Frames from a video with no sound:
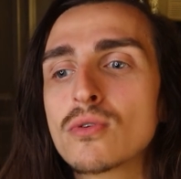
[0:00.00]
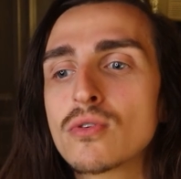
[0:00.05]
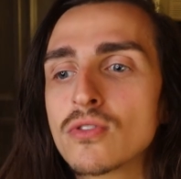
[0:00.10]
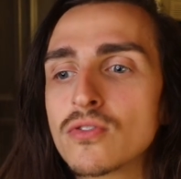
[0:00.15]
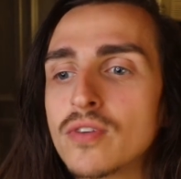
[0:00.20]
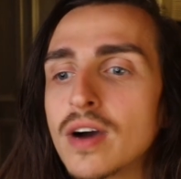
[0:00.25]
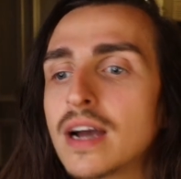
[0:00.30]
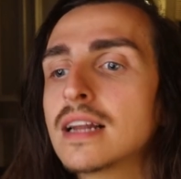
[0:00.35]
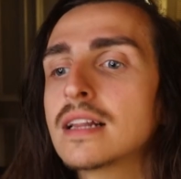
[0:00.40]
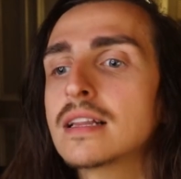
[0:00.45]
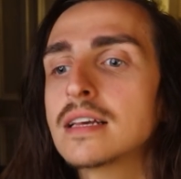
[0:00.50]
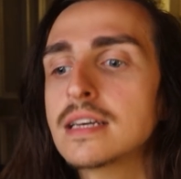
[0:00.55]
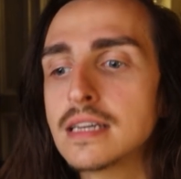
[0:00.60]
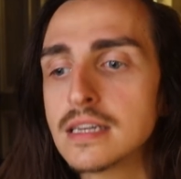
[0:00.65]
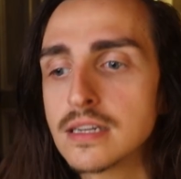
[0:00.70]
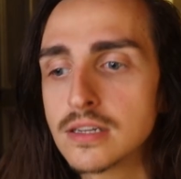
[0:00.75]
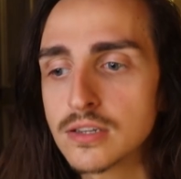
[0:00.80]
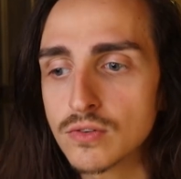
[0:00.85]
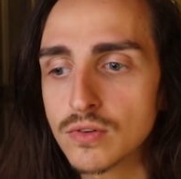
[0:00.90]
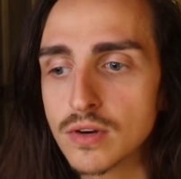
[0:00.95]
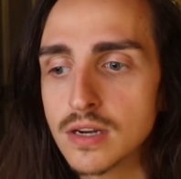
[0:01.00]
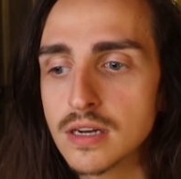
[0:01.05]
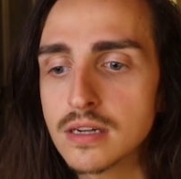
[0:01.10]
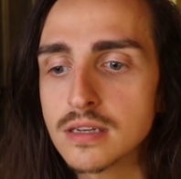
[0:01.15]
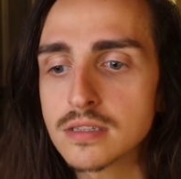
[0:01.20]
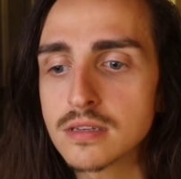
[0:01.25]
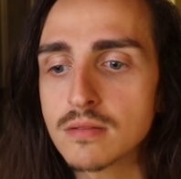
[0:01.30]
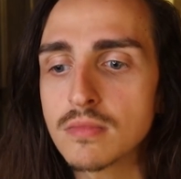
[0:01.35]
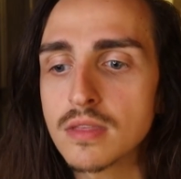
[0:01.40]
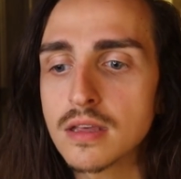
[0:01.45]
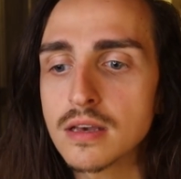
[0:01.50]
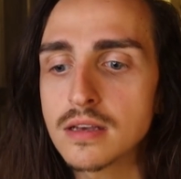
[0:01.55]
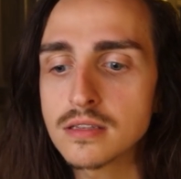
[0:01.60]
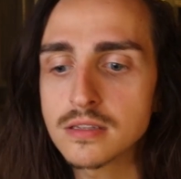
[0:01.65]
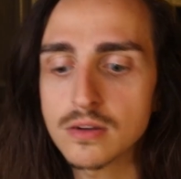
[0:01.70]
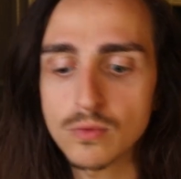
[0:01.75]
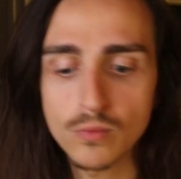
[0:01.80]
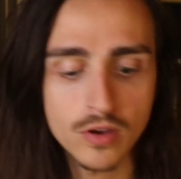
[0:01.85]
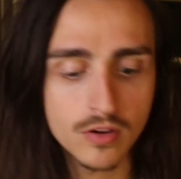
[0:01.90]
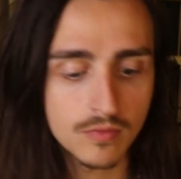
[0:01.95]
or finally integrating some things
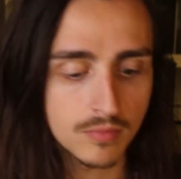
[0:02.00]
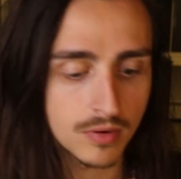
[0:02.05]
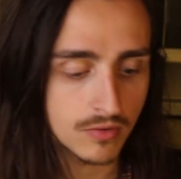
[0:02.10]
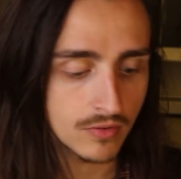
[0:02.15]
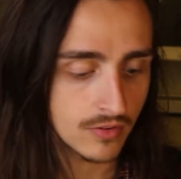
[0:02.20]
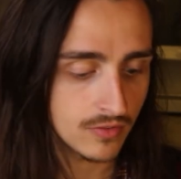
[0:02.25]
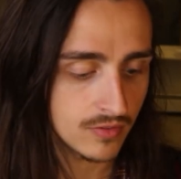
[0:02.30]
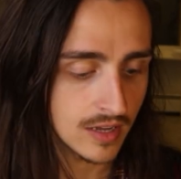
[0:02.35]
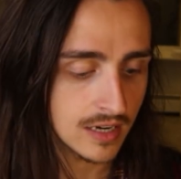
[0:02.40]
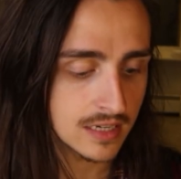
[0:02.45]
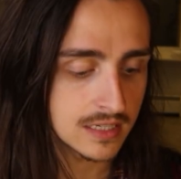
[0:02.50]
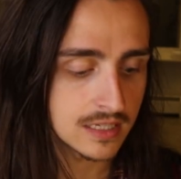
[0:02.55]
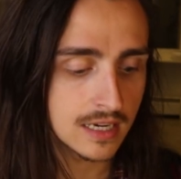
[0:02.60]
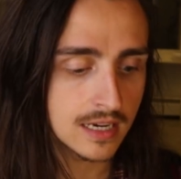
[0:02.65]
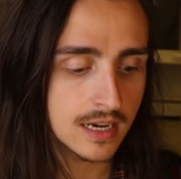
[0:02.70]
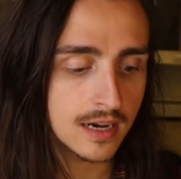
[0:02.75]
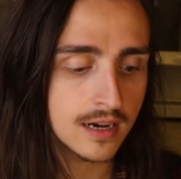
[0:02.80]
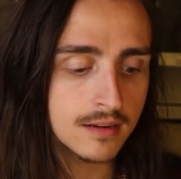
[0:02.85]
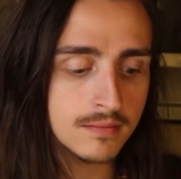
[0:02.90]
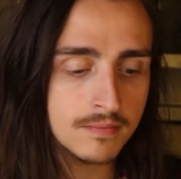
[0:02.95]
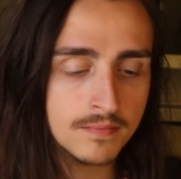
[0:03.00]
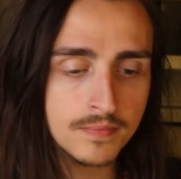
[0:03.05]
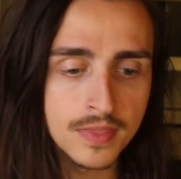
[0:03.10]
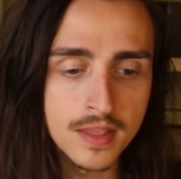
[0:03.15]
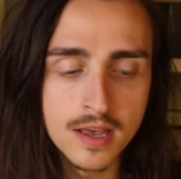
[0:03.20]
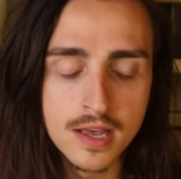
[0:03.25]
that we have been reflecting on.